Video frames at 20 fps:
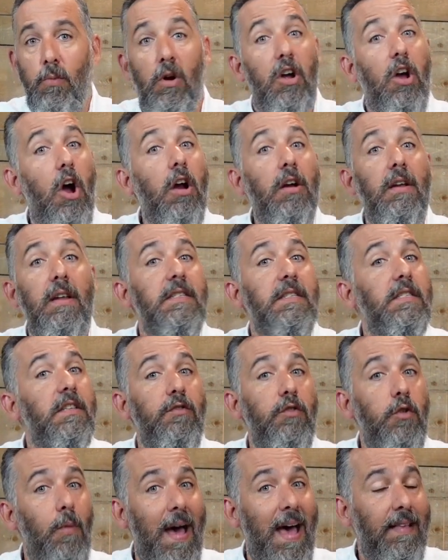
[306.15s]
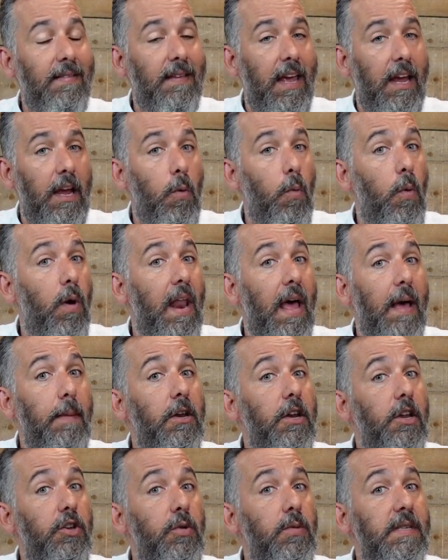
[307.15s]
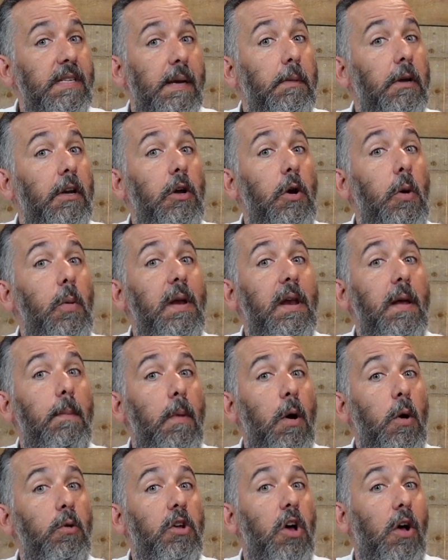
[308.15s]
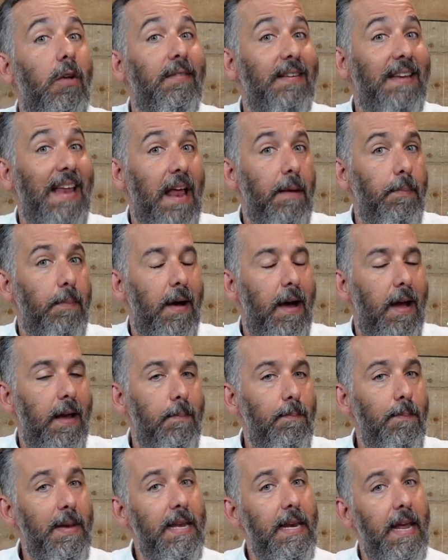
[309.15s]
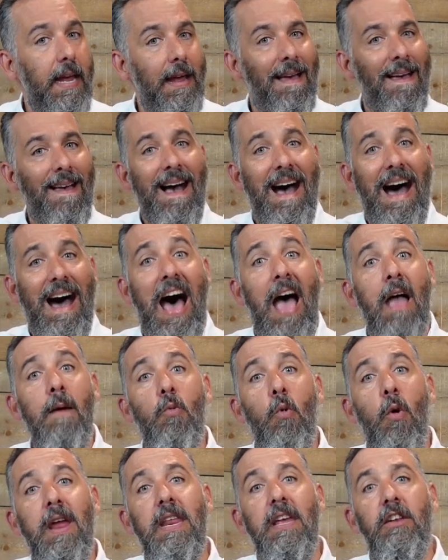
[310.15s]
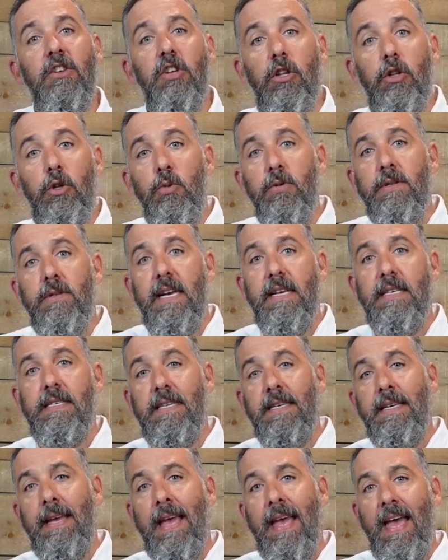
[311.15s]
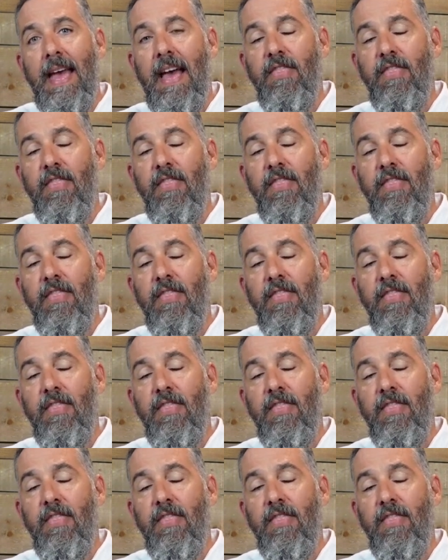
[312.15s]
Regardless of you asking, what I'm going to do is I'm going to go in a mode called standby, meaning I'm waiting to lose AC,